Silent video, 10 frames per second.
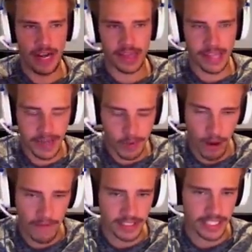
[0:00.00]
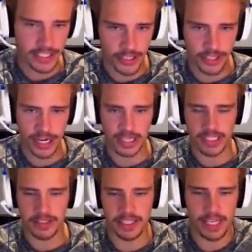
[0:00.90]
And I think we'll have a decent
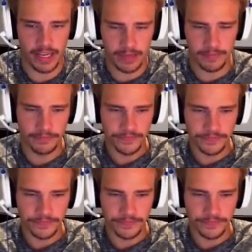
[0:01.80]
chance in this game.